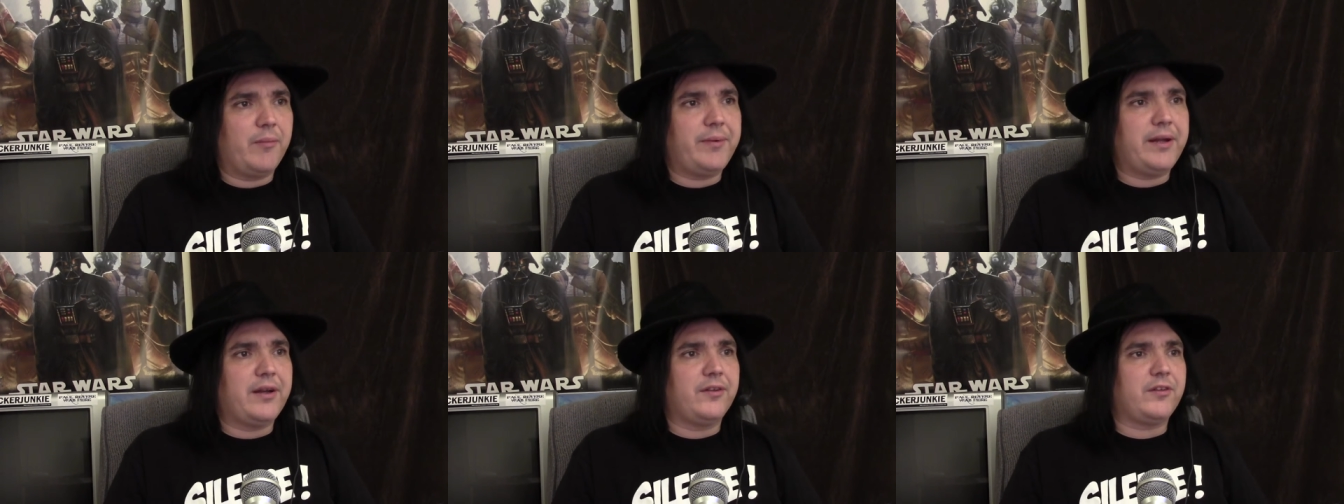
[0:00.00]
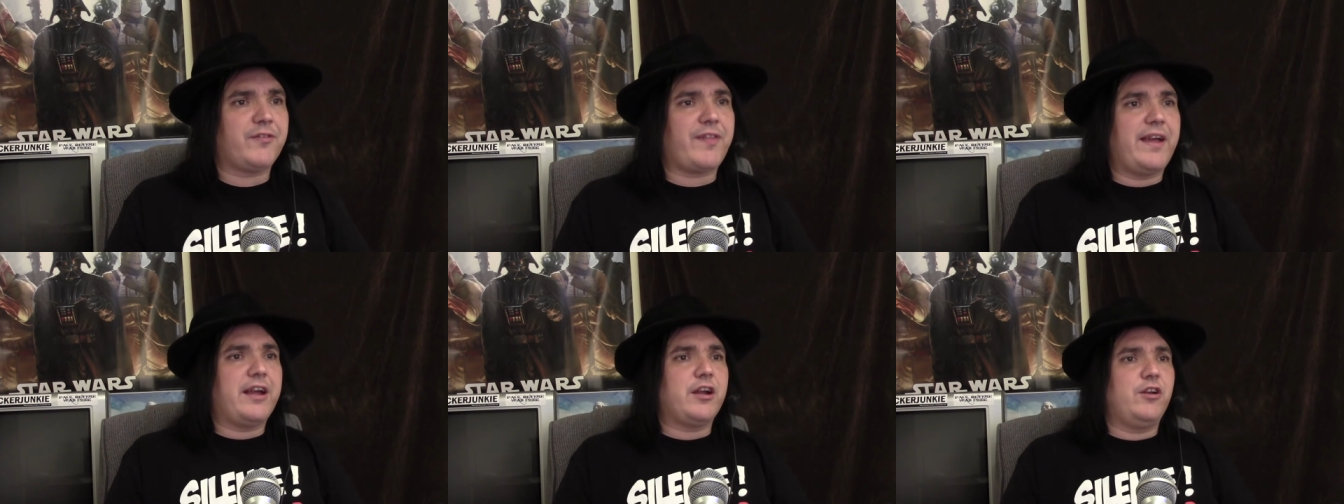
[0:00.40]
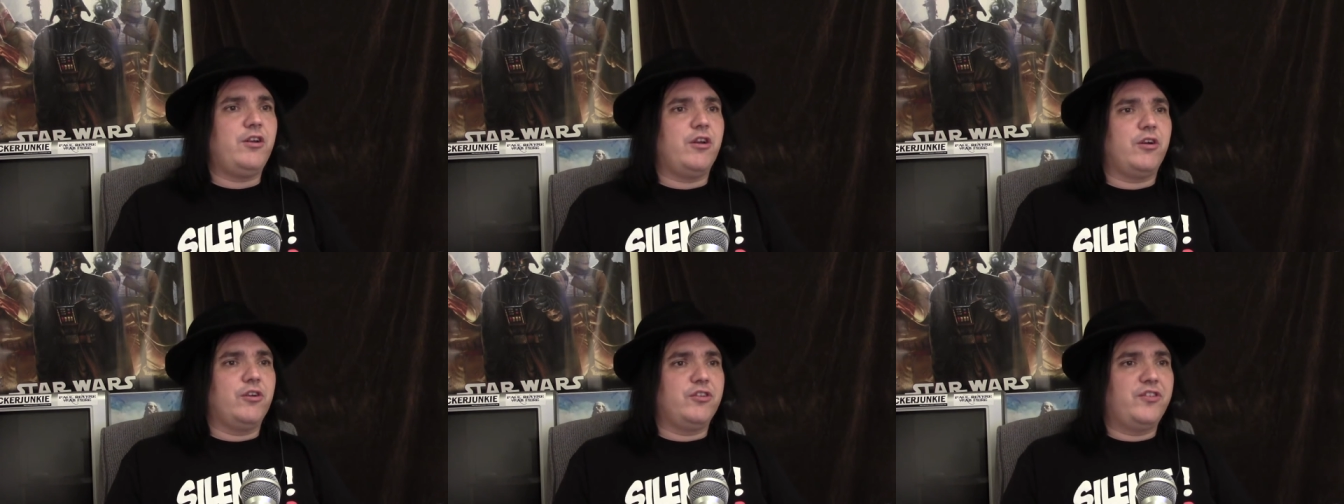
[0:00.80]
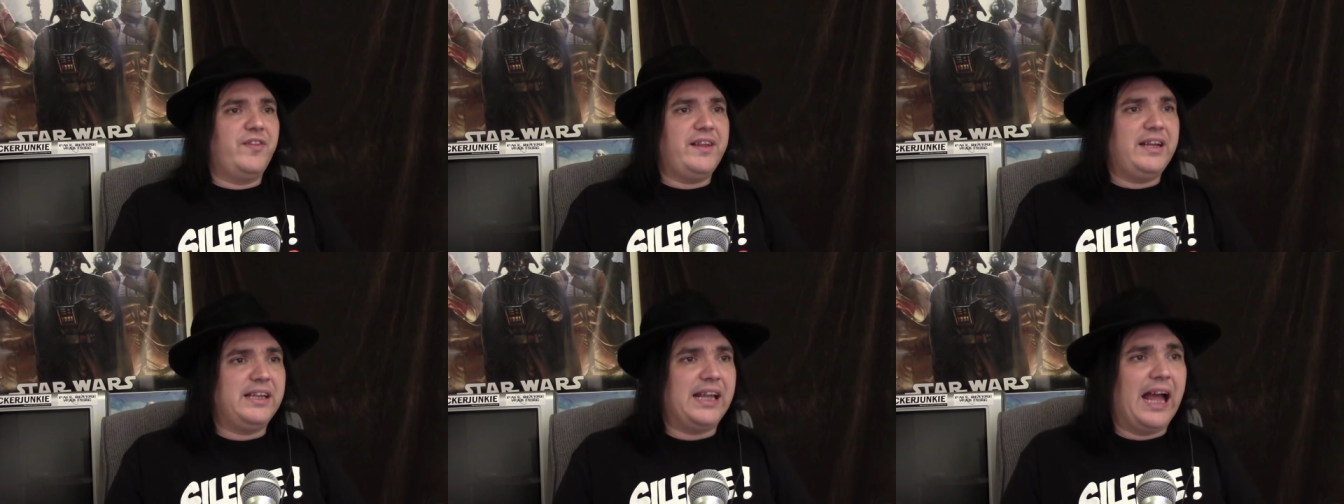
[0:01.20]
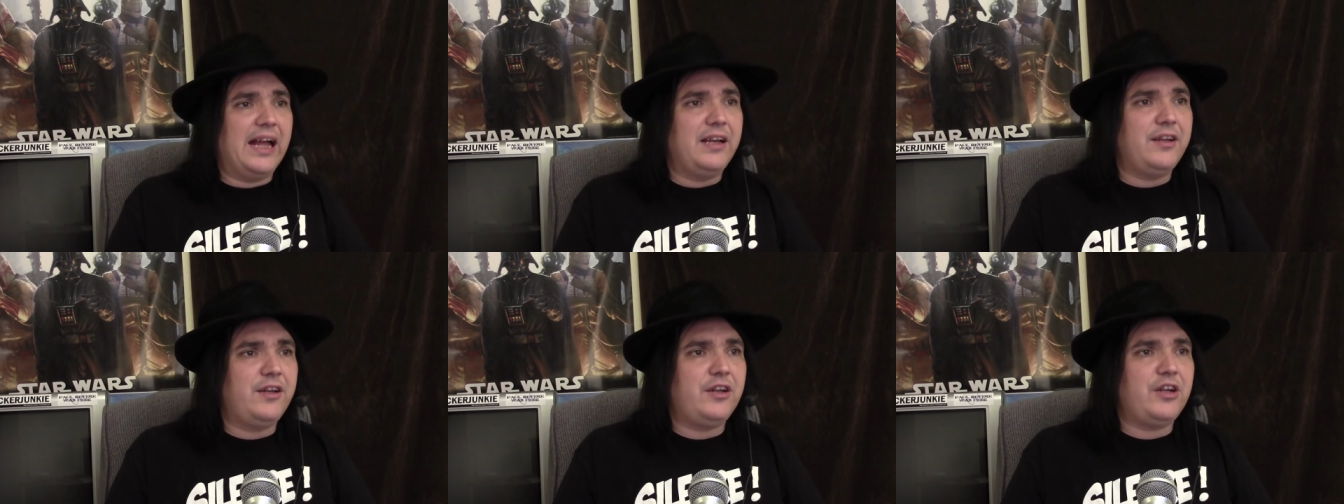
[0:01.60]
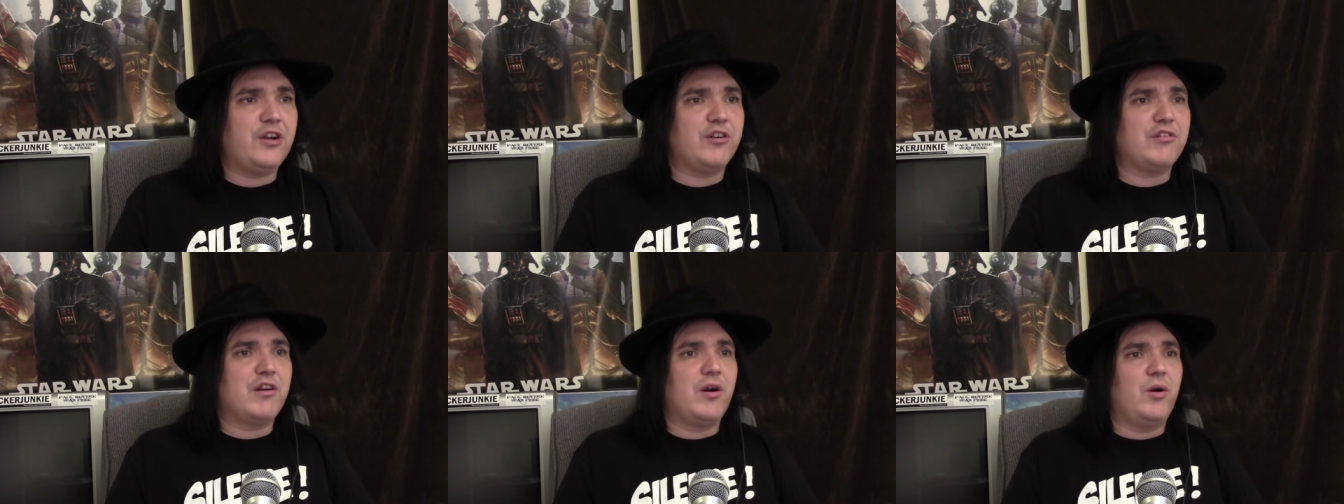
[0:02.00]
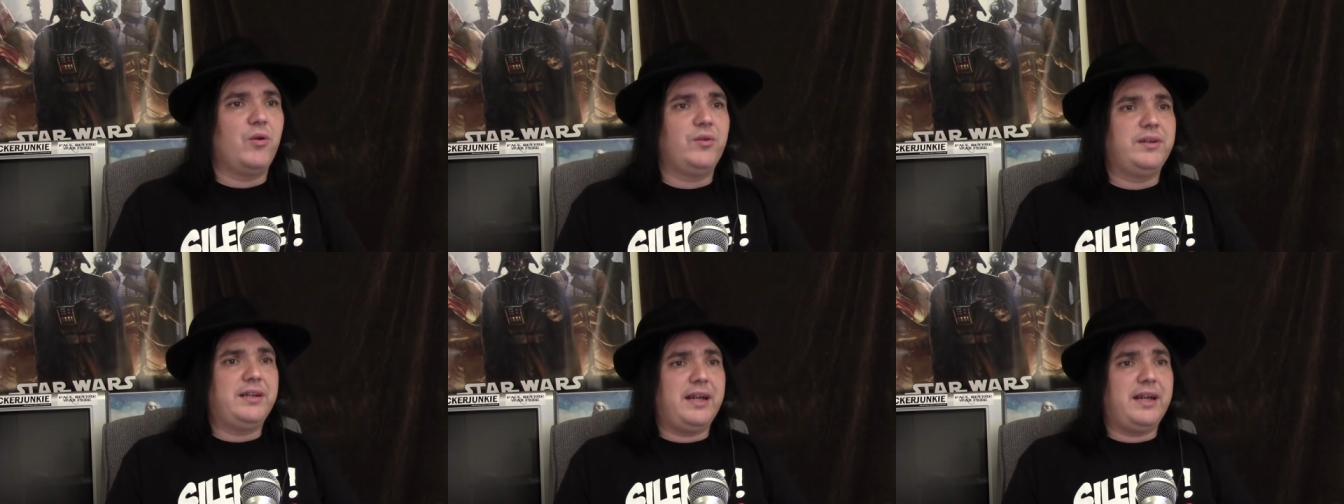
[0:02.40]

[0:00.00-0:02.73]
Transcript: because if they can nurse the ninety-year-old